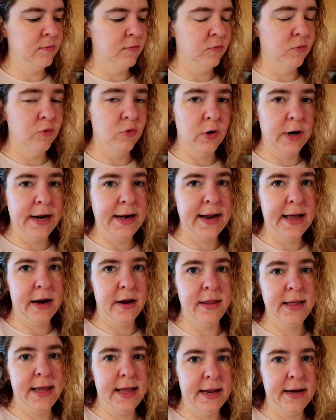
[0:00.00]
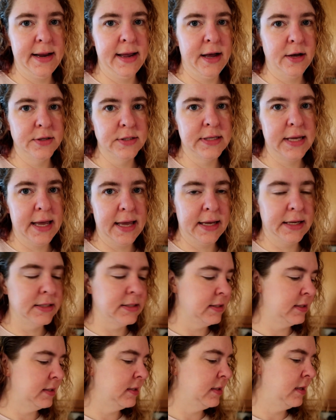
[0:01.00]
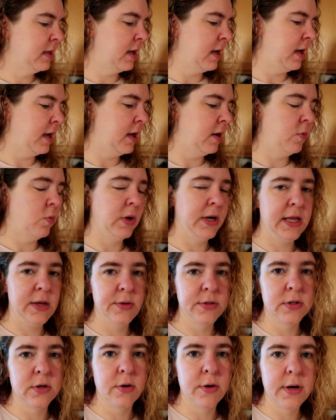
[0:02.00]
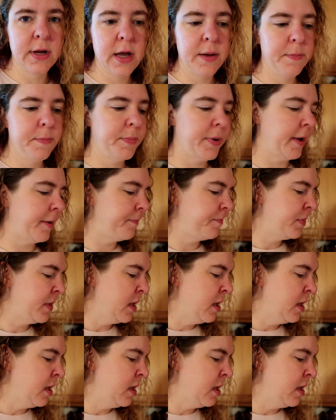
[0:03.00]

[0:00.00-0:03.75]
right out of the hen house eggs, uh, when he was growing up, but